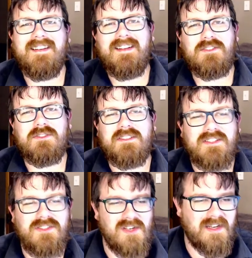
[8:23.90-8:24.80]
during
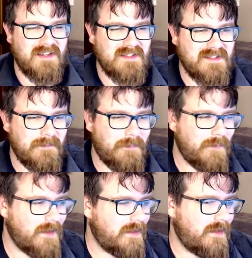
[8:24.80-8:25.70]
those early days.
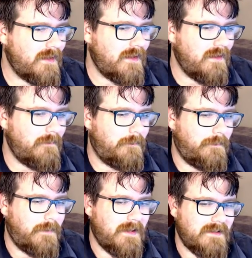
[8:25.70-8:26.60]

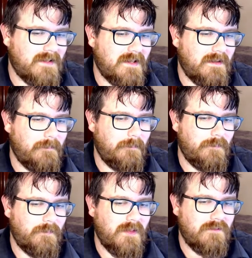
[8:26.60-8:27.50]
But um,
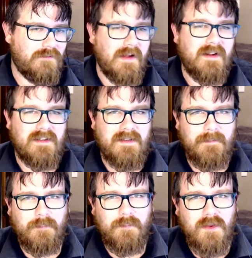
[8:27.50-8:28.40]
frankly,
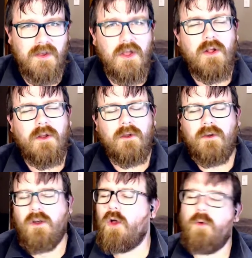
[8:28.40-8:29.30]

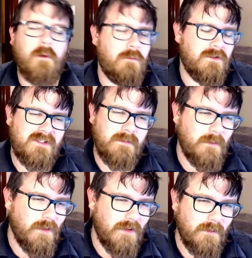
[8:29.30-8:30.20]
no one wants to be
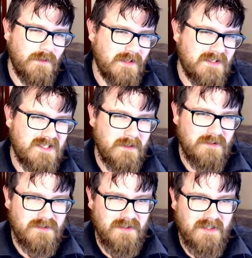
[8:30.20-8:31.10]
working with
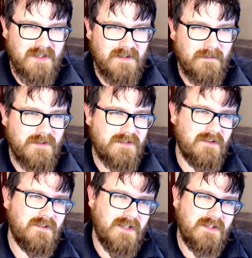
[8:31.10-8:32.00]
XML directly.
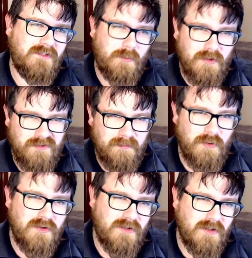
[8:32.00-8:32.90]
So hence we use
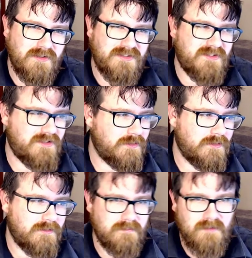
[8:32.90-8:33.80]
Burnt Toast
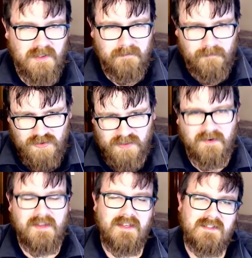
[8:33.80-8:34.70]
to um,
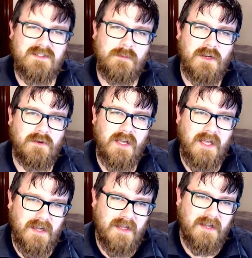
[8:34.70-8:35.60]
generate the XML
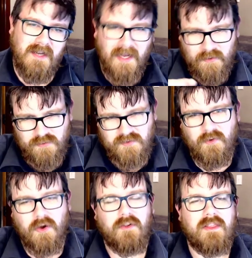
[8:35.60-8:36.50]
and it handles
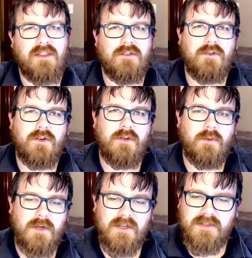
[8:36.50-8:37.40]
firing that through to
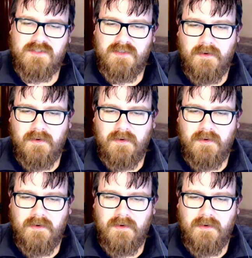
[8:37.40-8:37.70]
Windows.